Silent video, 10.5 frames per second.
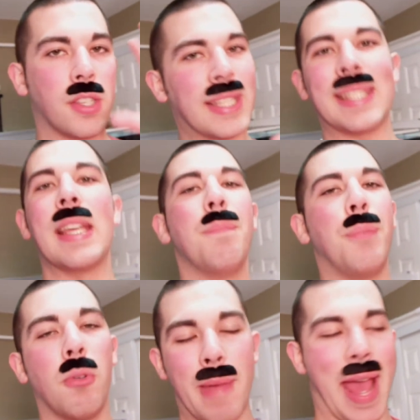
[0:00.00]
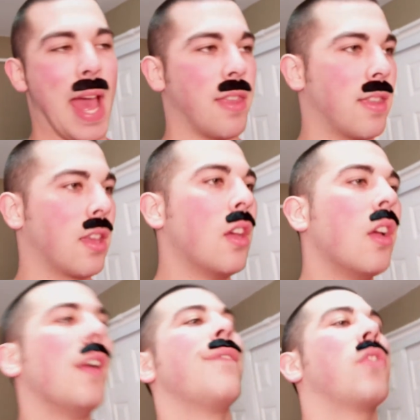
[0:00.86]
Simple
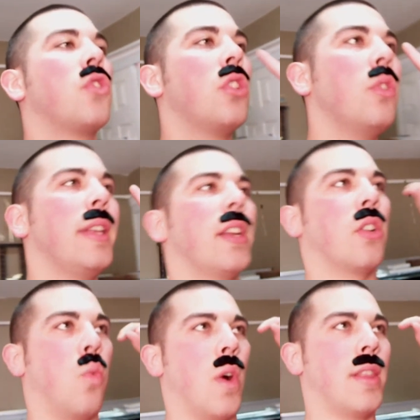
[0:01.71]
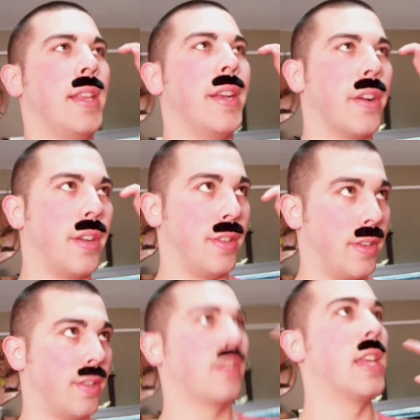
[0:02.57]
math, 2 liter, 1 liter
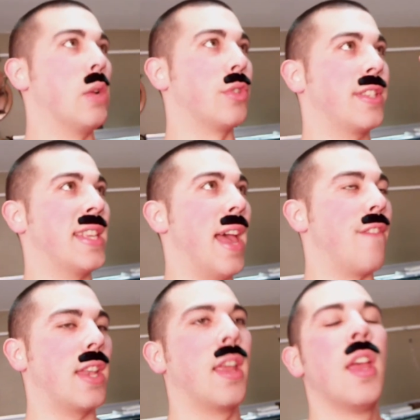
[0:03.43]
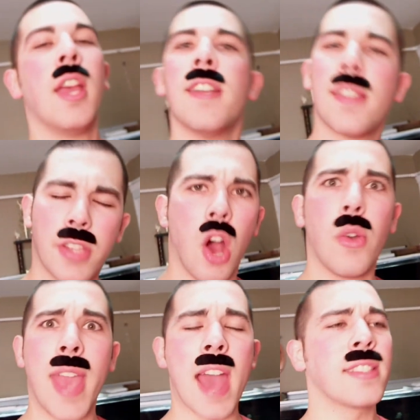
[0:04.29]
equals 7.
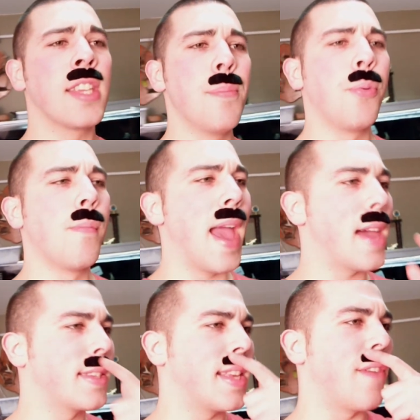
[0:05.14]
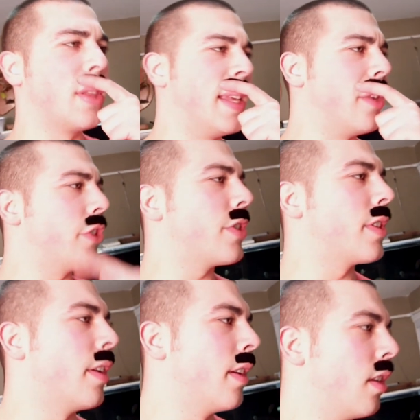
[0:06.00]
So yeah, simple math, 7
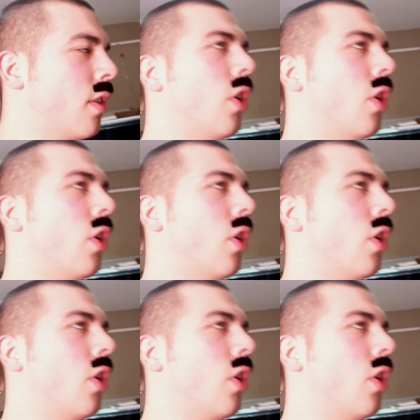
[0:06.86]
liters.